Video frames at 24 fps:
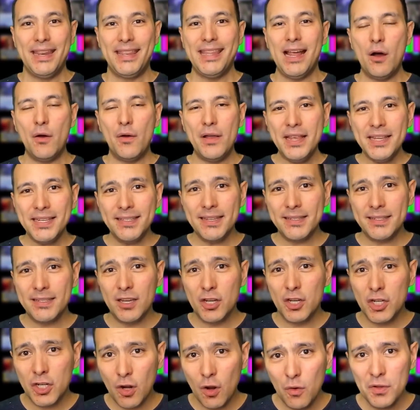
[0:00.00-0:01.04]
Now, is this a
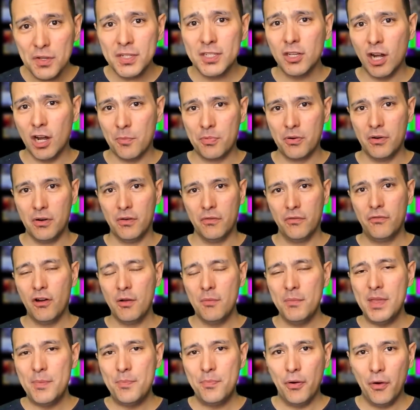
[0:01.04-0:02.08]
showstopper
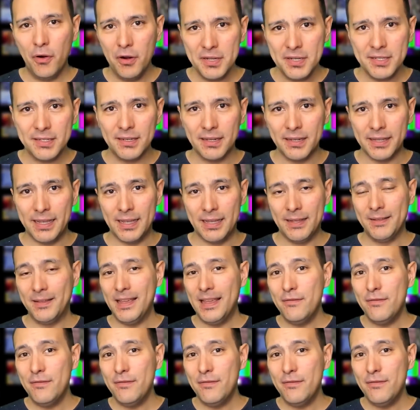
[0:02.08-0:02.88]
for me personally?